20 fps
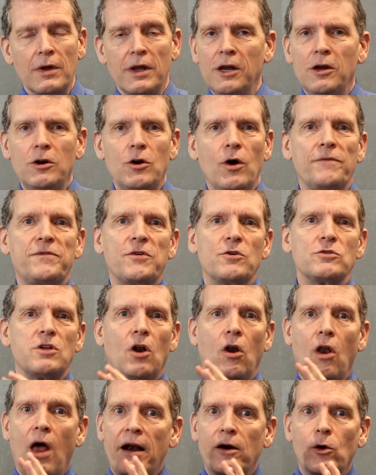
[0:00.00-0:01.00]
You know, if there's a
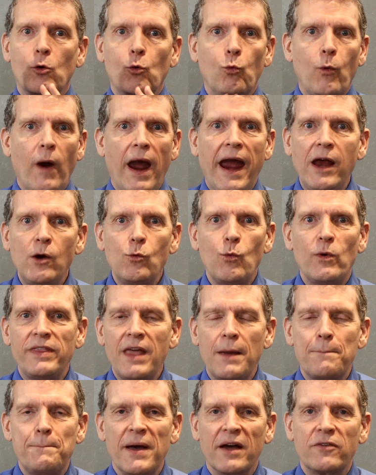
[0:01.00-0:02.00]
lot of rain when
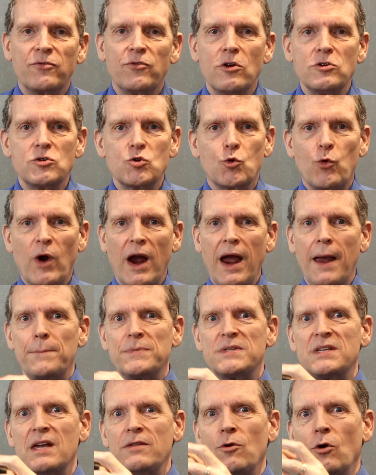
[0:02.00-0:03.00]
they pick those
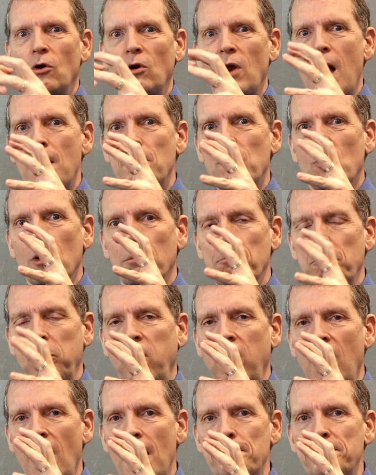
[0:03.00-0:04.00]
grapes and they're a lot more
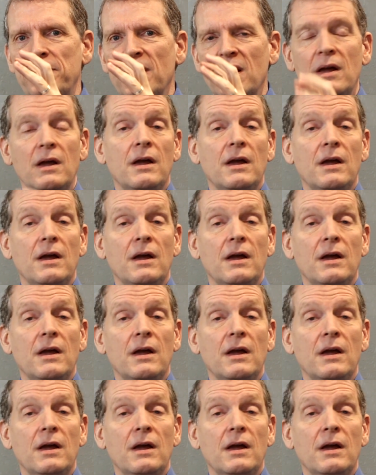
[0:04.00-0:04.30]
plump,